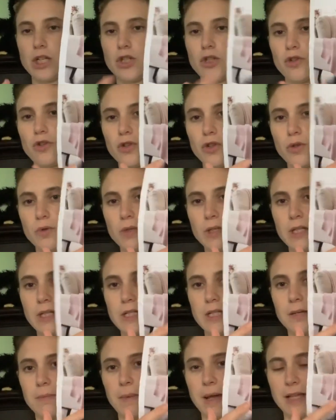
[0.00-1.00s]
they're
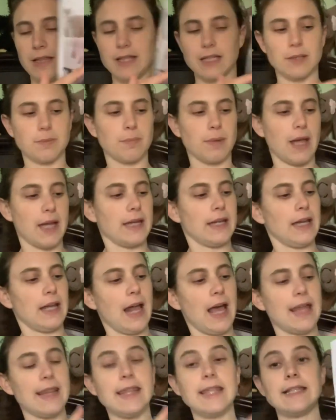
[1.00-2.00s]
using to make this
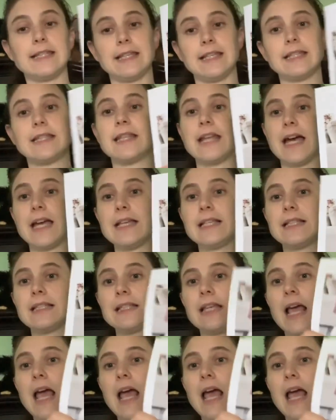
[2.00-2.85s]
blanket, and this is nice.